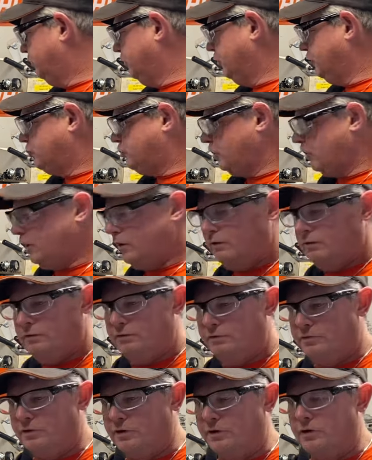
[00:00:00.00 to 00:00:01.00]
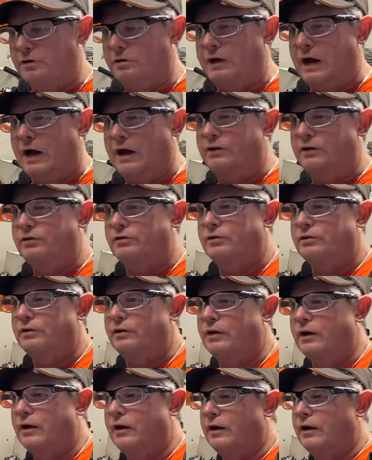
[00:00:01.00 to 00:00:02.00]
for sure for new guys
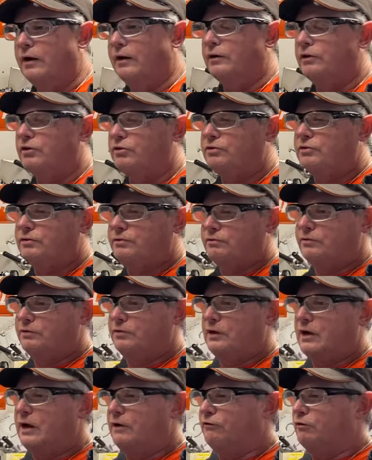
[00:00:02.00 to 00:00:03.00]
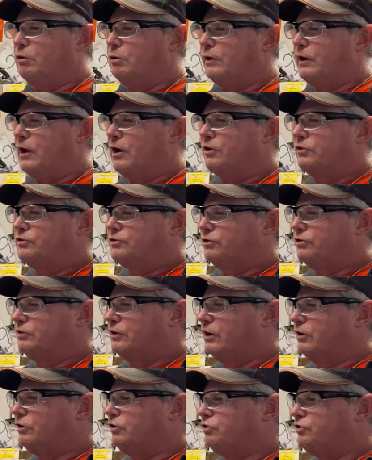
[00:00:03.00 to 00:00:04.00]
and just everyone else just to
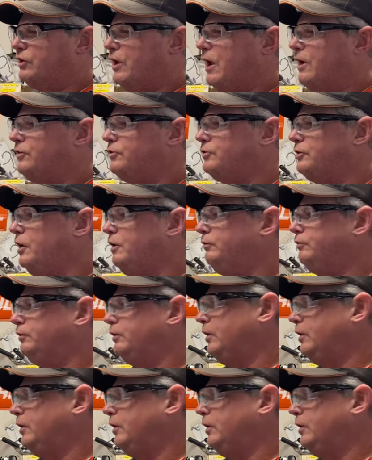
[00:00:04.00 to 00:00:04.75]
understand stuff.